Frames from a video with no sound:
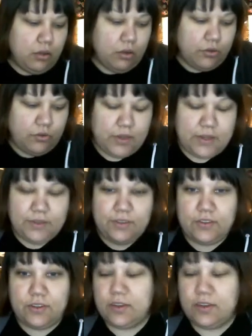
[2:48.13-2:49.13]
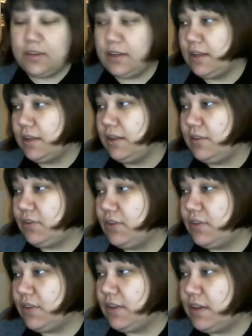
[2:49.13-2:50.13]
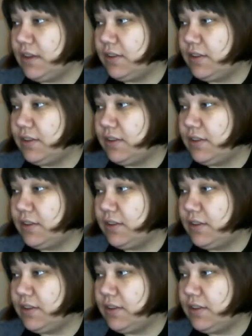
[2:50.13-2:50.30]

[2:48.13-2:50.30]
So I guess it's a good thing.